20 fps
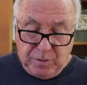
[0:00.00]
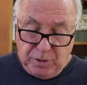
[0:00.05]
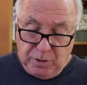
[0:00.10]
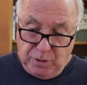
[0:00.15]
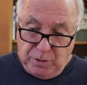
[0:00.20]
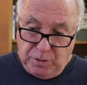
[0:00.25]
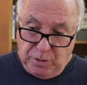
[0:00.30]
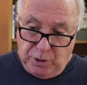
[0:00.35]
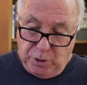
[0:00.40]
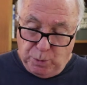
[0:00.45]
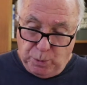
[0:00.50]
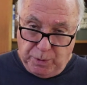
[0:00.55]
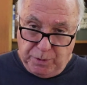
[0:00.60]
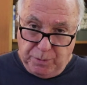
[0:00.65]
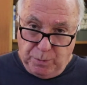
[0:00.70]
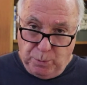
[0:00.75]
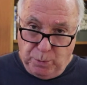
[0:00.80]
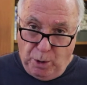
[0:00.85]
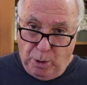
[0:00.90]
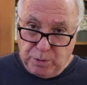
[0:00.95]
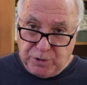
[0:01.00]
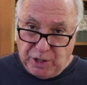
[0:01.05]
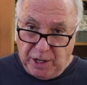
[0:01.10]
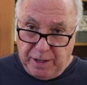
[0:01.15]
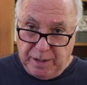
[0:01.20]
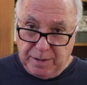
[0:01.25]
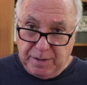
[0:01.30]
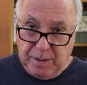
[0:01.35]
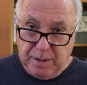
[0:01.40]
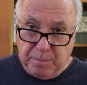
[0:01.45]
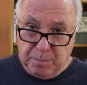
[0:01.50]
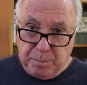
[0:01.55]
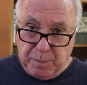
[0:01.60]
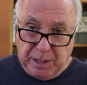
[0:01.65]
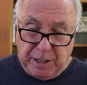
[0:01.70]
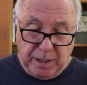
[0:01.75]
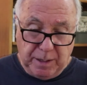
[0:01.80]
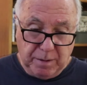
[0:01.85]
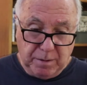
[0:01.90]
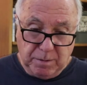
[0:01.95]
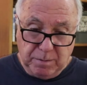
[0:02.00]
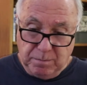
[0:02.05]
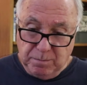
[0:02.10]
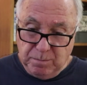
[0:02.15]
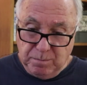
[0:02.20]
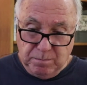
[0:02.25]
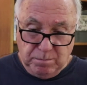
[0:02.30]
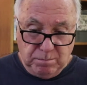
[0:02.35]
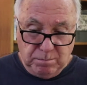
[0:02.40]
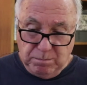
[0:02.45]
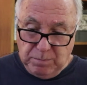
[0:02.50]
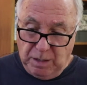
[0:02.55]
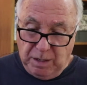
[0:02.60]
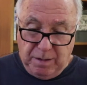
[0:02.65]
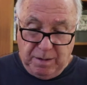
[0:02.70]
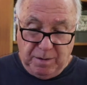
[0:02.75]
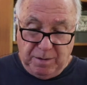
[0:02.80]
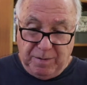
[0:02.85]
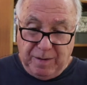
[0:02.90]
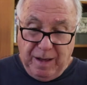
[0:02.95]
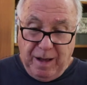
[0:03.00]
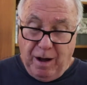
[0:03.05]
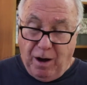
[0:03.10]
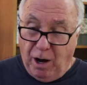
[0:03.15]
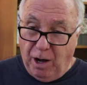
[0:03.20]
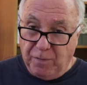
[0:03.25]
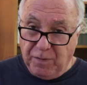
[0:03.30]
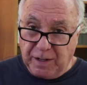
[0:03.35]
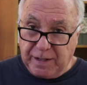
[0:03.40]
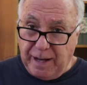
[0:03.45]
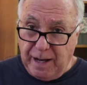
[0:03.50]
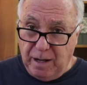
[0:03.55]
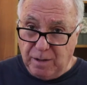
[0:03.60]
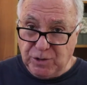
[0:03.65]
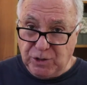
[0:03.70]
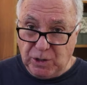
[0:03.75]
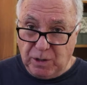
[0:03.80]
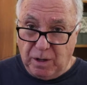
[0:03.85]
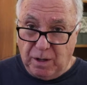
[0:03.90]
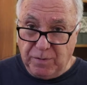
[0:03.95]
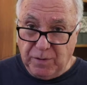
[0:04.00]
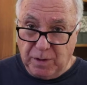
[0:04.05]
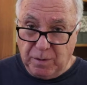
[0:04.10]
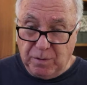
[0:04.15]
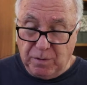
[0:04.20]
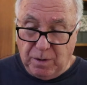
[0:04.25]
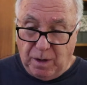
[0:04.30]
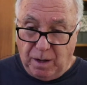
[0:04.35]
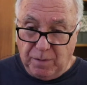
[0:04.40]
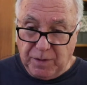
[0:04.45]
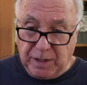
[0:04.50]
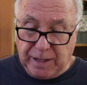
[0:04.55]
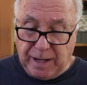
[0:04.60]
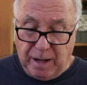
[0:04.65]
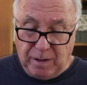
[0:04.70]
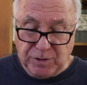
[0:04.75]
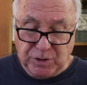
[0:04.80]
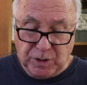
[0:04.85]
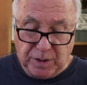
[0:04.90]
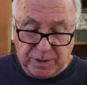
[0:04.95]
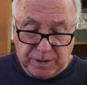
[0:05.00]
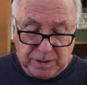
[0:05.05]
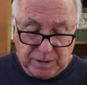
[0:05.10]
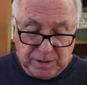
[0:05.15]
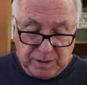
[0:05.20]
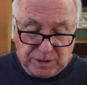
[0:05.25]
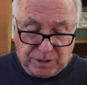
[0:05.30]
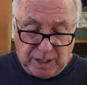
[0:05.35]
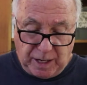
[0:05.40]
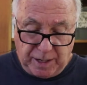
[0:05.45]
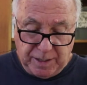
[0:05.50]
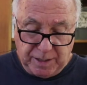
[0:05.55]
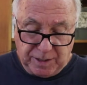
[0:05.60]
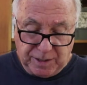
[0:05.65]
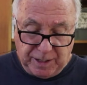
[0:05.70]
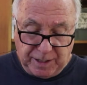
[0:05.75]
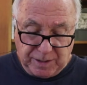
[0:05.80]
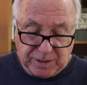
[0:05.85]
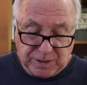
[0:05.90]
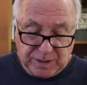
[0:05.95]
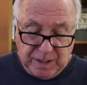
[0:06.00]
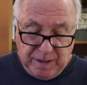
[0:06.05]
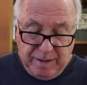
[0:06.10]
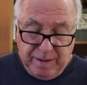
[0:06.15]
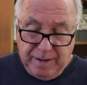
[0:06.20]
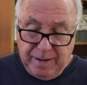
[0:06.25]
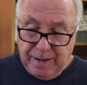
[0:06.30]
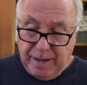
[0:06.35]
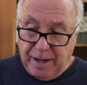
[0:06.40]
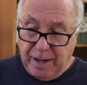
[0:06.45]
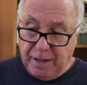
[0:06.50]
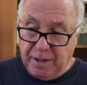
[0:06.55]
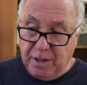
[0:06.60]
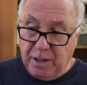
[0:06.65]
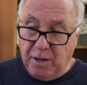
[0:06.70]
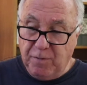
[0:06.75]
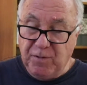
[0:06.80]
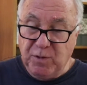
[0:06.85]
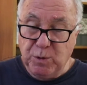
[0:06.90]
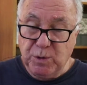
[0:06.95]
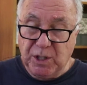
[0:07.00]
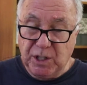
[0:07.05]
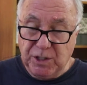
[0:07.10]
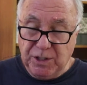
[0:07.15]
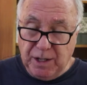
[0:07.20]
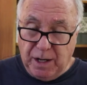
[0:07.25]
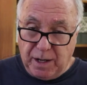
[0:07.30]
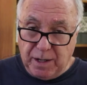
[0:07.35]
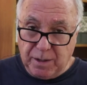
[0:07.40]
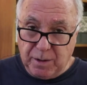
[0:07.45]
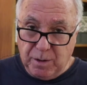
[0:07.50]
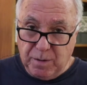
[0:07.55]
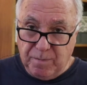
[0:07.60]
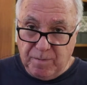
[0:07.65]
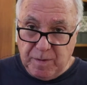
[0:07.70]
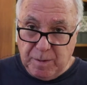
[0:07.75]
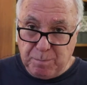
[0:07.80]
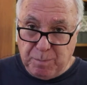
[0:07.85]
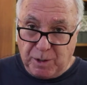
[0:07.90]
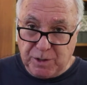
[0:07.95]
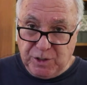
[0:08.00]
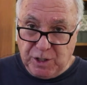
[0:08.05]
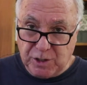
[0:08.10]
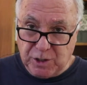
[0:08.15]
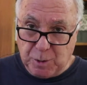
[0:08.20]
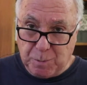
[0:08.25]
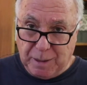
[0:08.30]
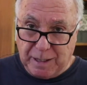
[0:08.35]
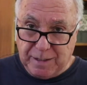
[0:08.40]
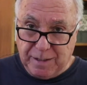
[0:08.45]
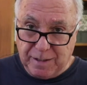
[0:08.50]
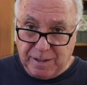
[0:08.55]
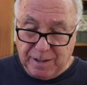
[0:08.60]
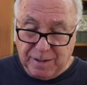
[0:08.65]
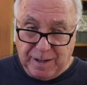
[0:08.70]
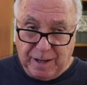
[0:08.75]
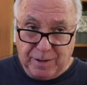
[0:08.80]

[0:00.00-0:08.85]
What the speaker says: you would rotate being on the council that decided things, and if you did not participate in